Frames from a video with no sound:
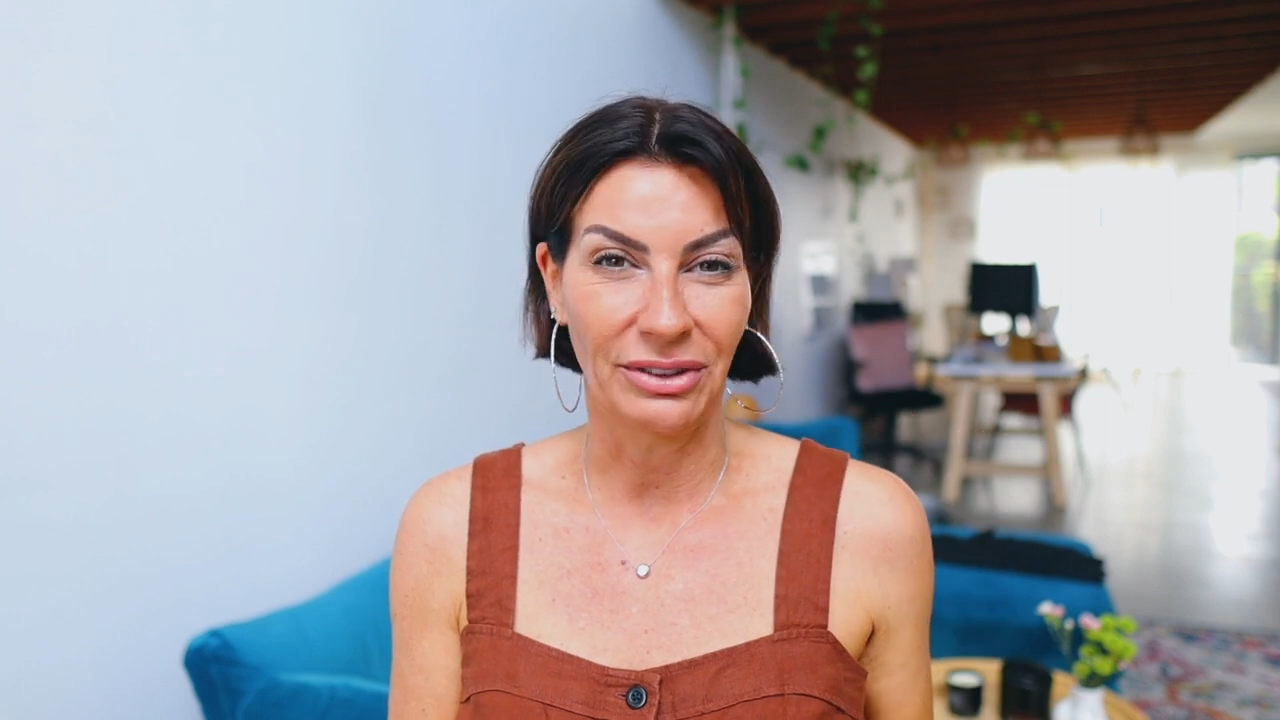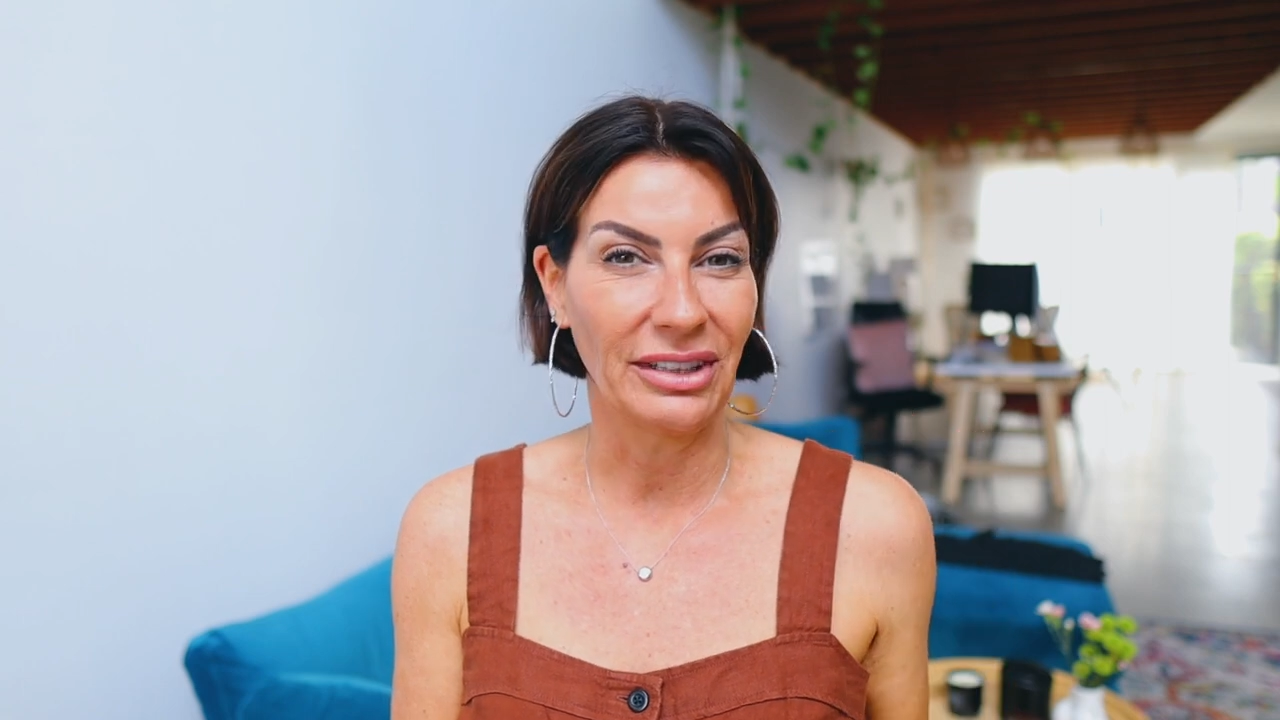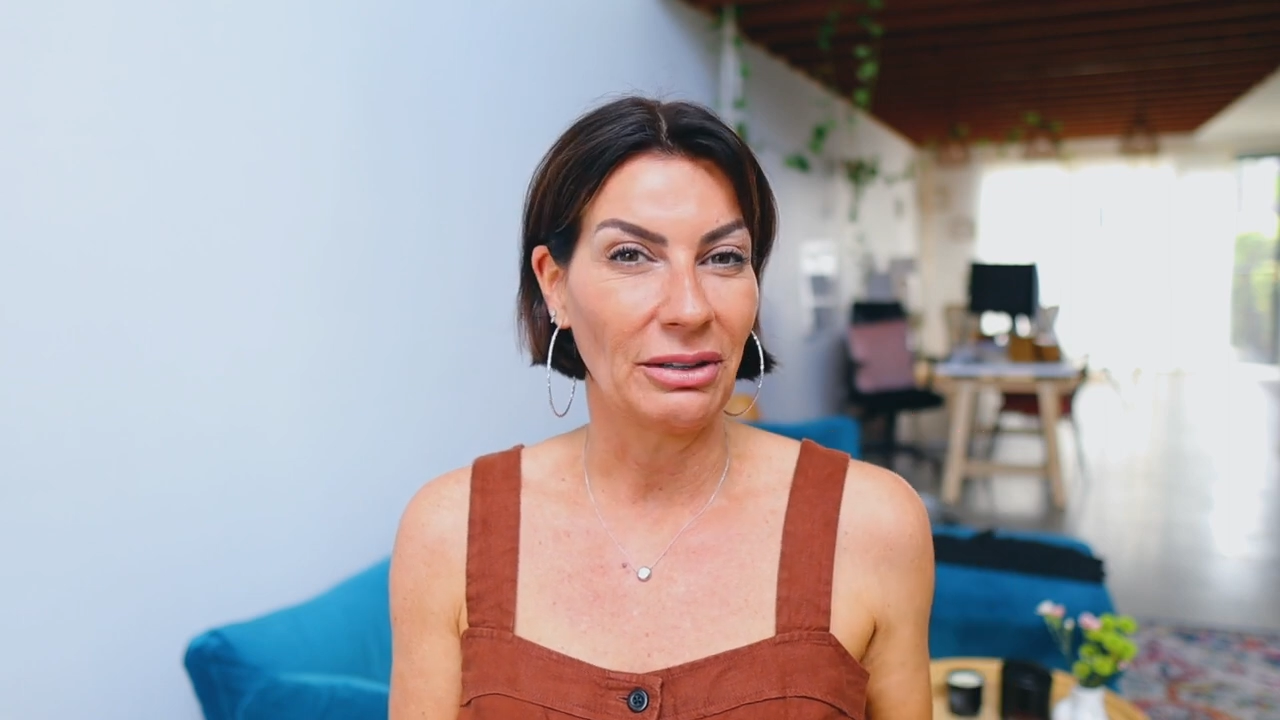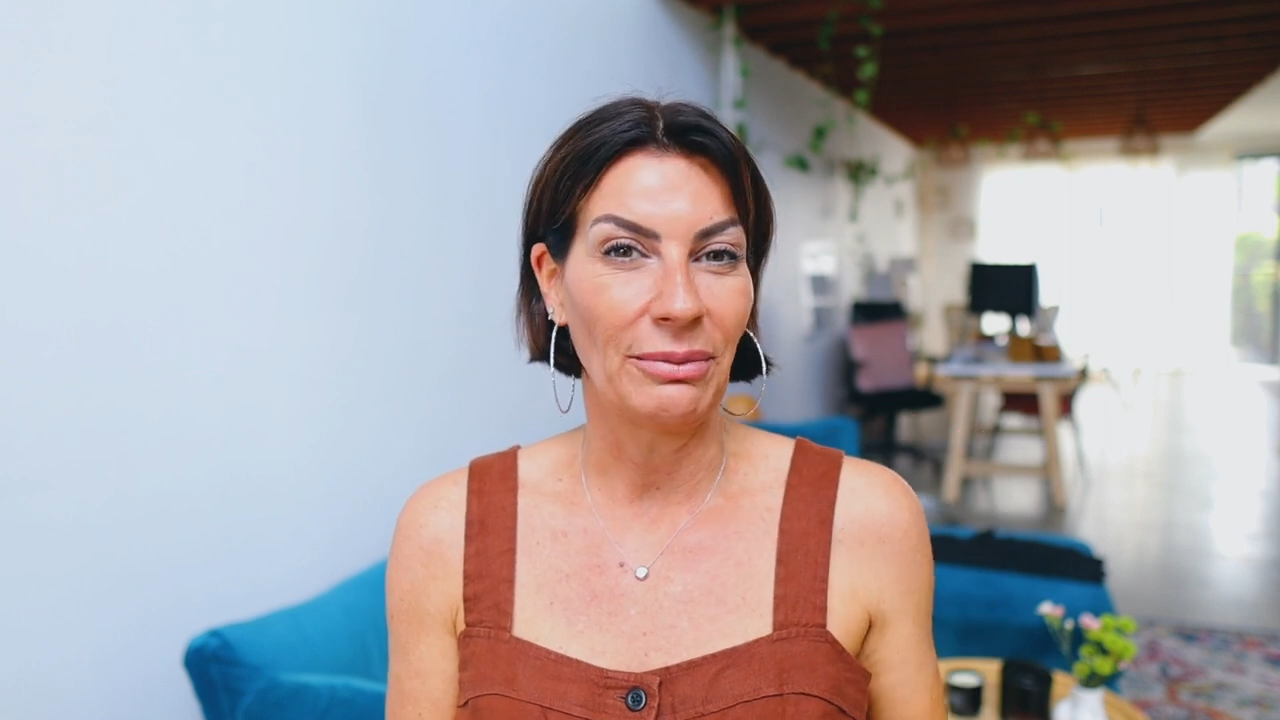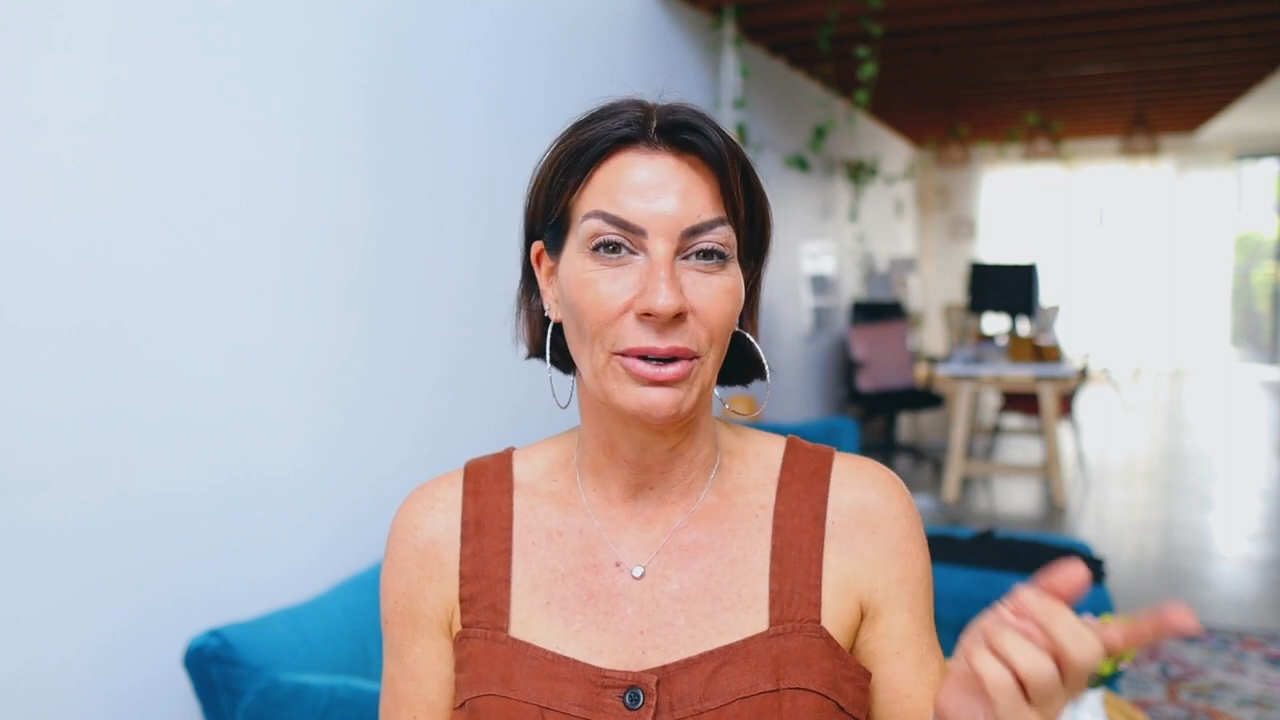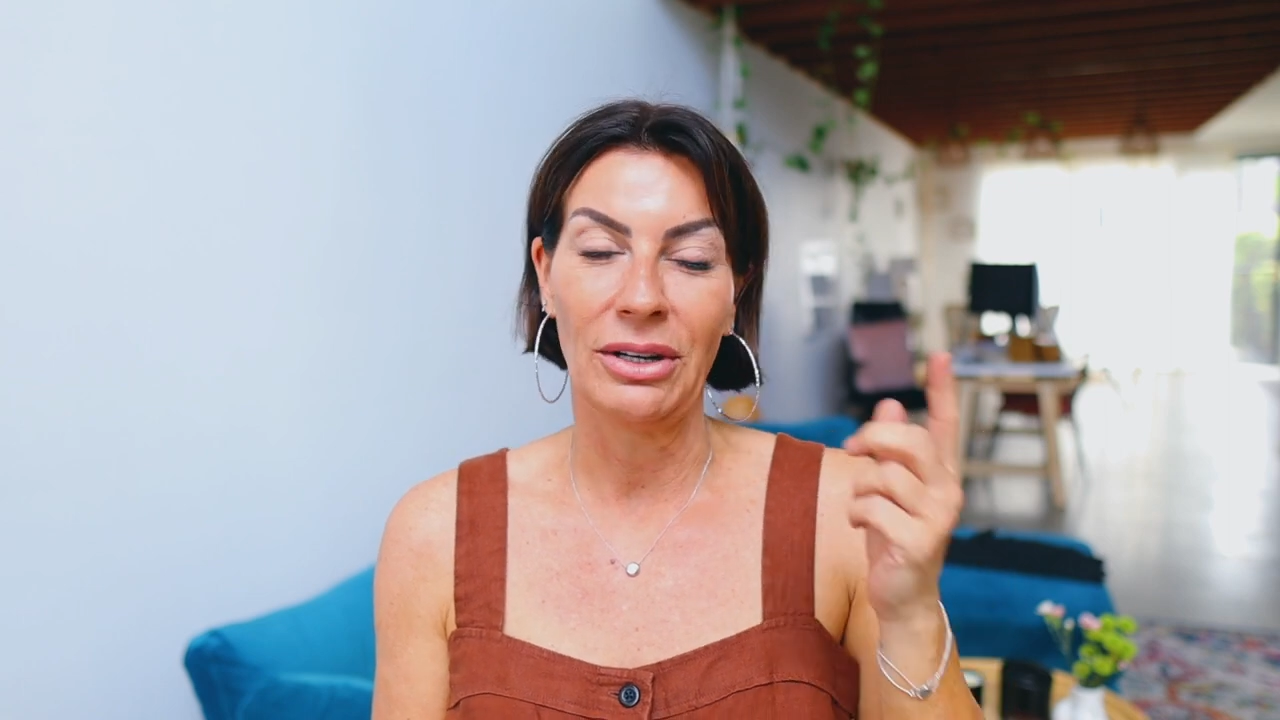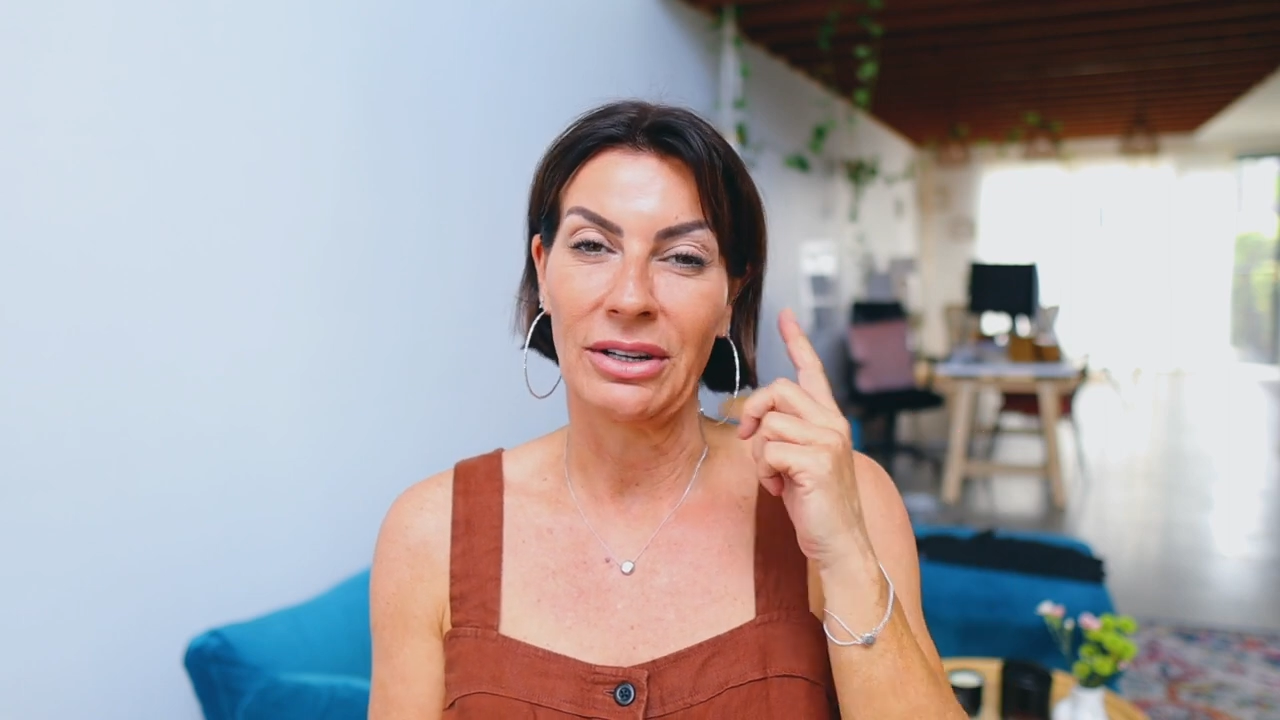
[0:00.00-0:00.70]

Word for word: look terrible,